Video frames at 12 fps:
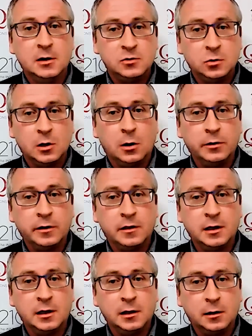doing all the
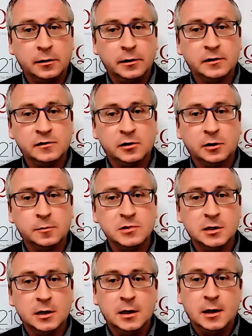thinking on their terms.